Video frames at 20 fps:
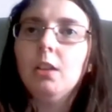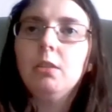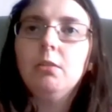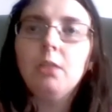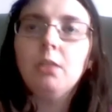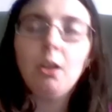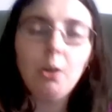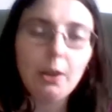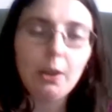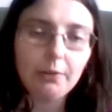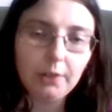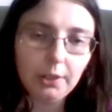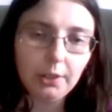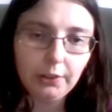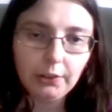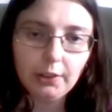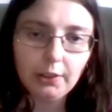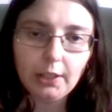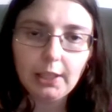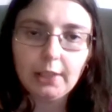No
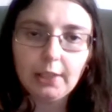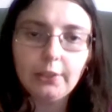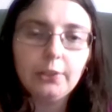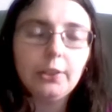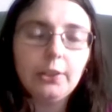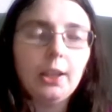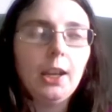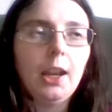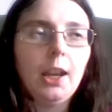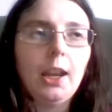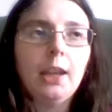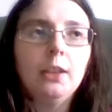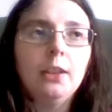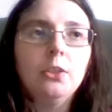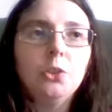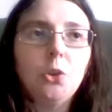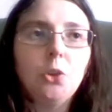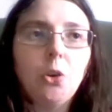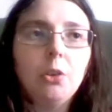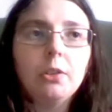evidence of this, and
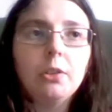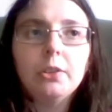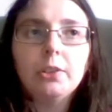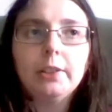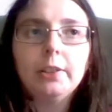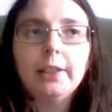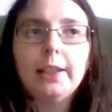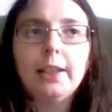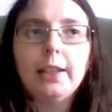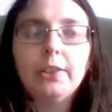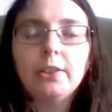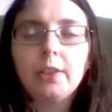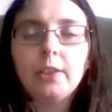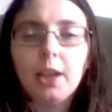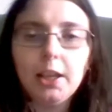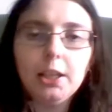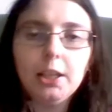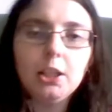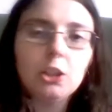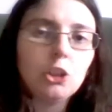honestly it's
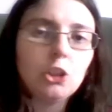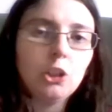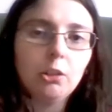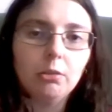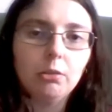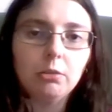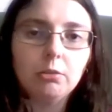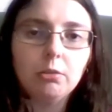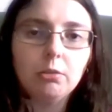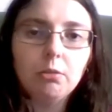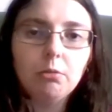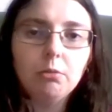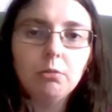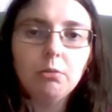taking a shit on